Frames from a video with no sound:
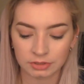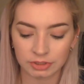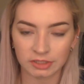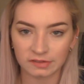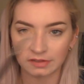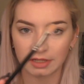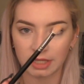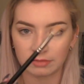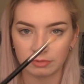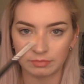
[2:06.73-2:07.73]
Just,
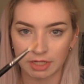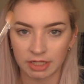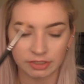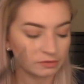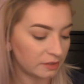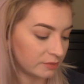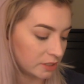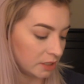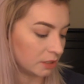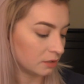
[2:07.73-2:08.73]
again, with my
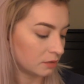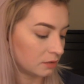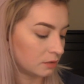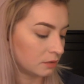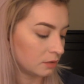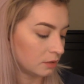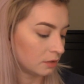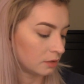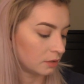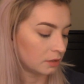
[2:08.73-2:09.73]
217.
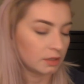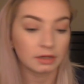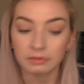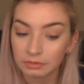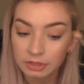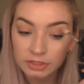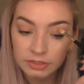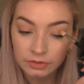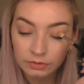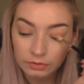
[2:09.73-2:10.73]
And I'm going
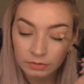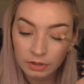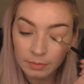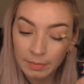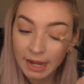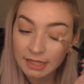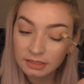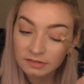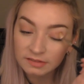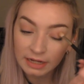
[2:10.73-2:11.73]
to pat
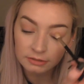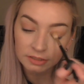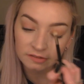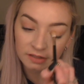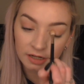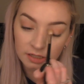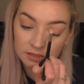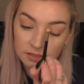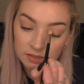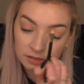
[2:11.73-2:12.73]
this down to set
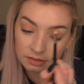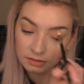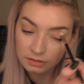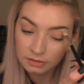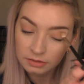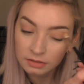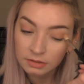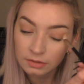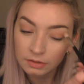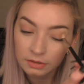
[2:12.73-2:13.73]
it.
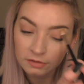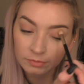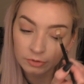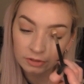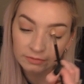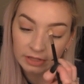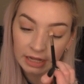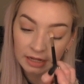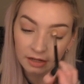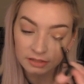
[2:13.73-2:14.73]
It's more of
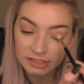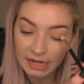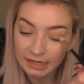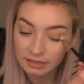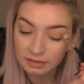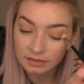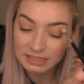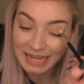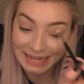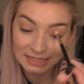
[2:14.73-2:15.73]
like a
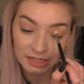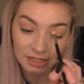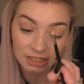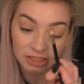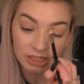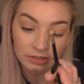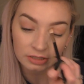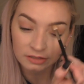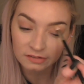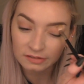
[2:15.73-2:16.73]
tacky gel
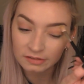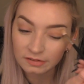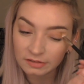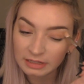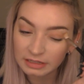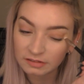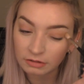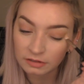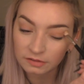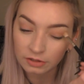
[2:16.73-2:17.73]
consistency, so
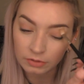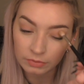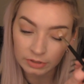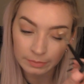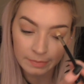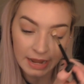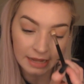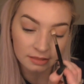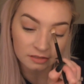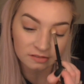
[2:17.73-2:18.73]
I still want to
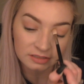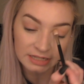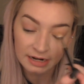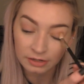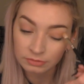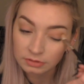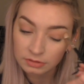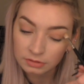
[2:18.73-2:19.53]
pat this down.